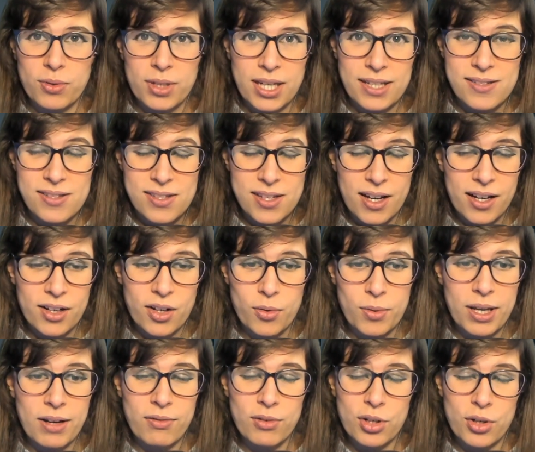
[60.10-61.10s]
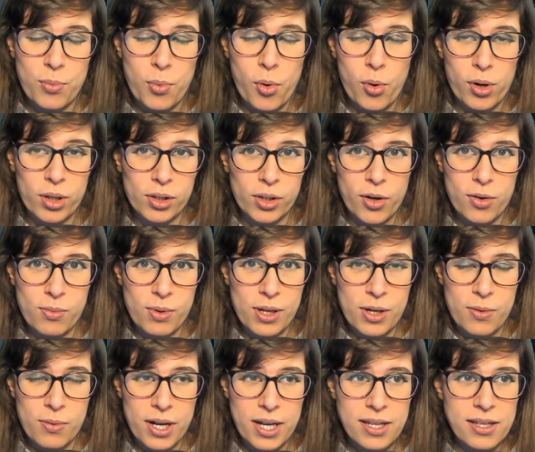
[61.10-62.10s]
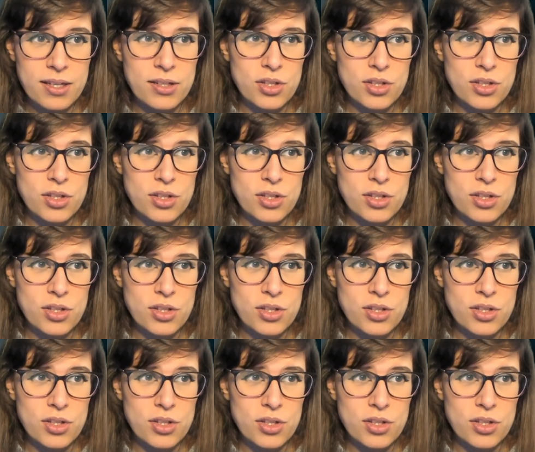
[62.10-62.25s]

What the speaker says: get stuck or we aren't going to walk a long way away.